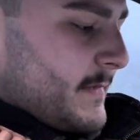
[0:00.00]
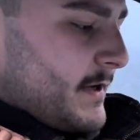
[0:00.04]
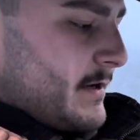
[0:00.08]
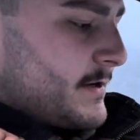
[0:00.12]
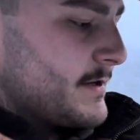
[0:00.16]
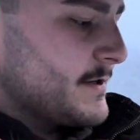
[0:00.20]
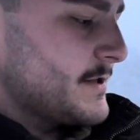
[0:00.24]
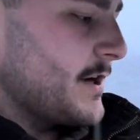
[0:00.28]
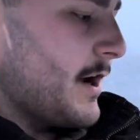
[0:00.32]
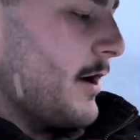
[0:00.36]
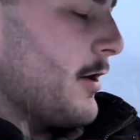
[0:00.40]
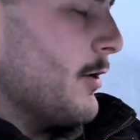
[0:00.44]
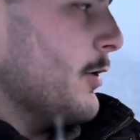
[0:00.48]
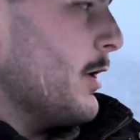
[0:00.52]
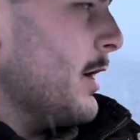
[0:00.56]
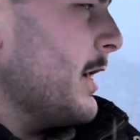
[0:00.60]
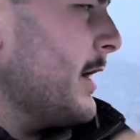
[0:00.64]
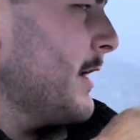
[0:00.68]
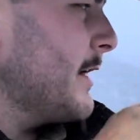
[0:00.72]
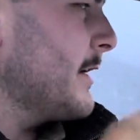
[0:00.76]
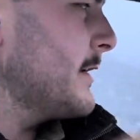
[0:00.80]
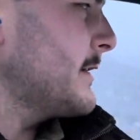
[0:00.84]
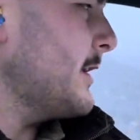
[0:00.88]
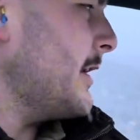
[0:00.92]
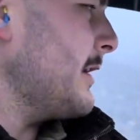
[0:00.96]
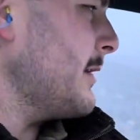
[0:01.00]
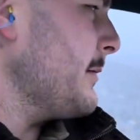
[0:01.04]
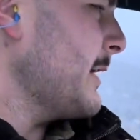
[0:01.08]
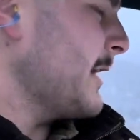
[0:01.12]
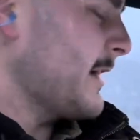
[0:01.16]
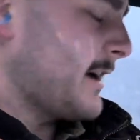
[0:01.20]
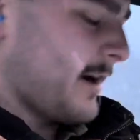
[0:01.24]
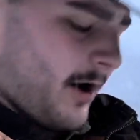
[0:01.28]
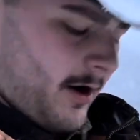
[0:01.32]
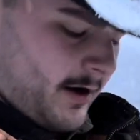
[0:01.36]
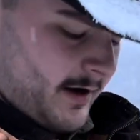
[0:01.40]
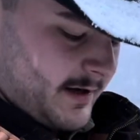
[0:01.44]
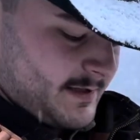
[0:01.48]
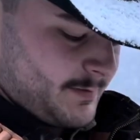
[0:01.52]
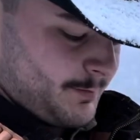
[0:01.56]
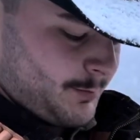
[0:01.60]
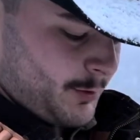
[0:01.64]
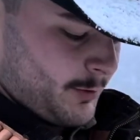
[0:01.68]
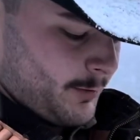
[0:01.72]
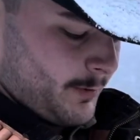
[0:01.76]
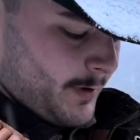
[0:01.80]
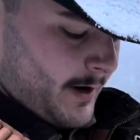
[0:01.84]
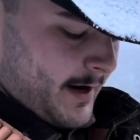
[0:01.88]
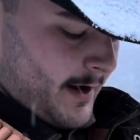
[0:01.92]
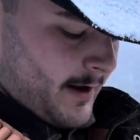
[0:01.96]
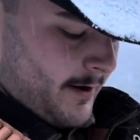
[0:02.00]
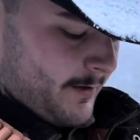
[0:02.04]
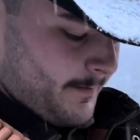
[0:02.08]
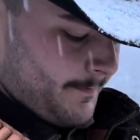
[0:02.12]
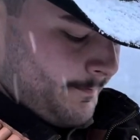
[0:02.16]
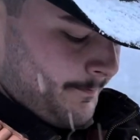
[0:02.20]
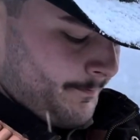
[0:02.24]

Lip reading: So talk about cost per round.